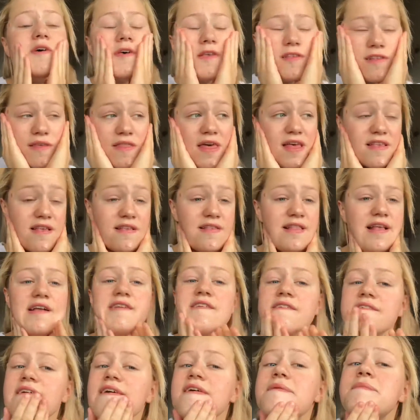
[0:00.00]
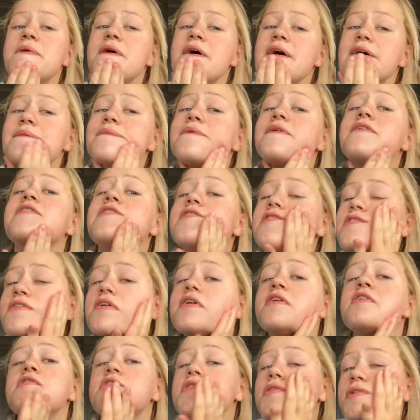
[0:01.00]
So this is literally like putting
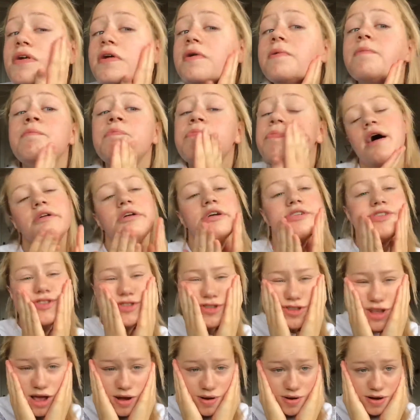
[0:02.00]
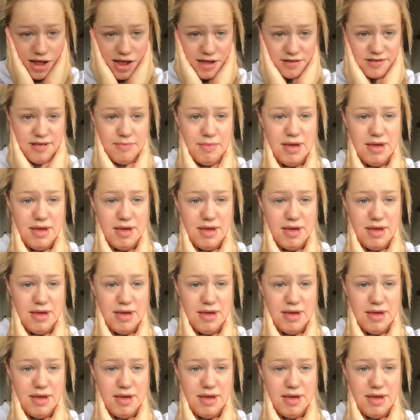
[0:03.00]
moisturiser on, and it's so nice.